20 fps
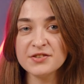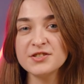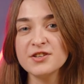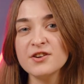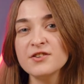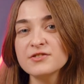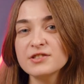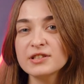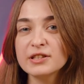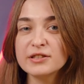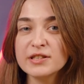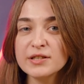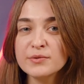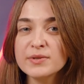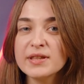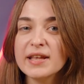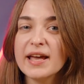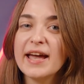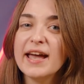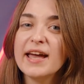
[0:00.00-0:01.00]
you don't agree
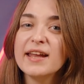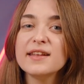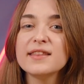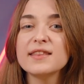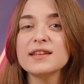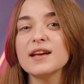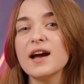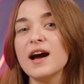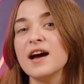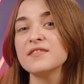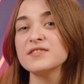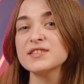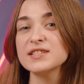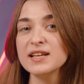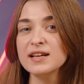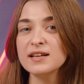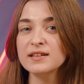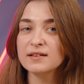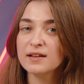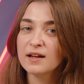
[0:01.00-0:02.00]
with anything I've
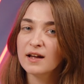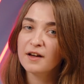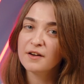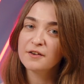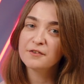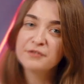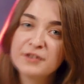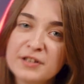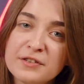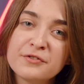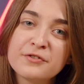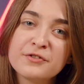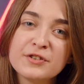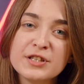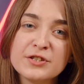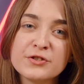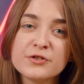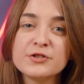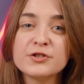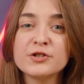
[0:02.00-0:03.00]
said, feel
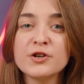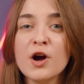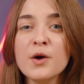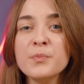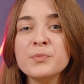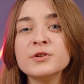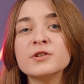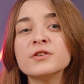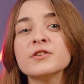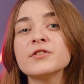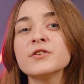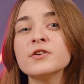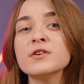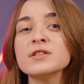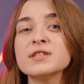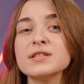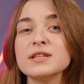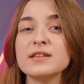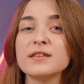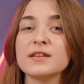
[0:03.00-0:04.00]
free to drop your
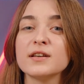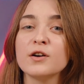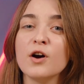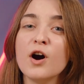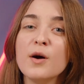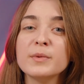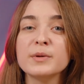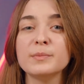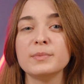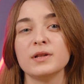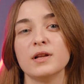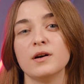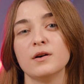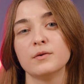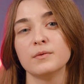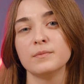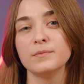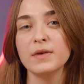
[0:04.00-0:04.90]
thoughts in the comment below.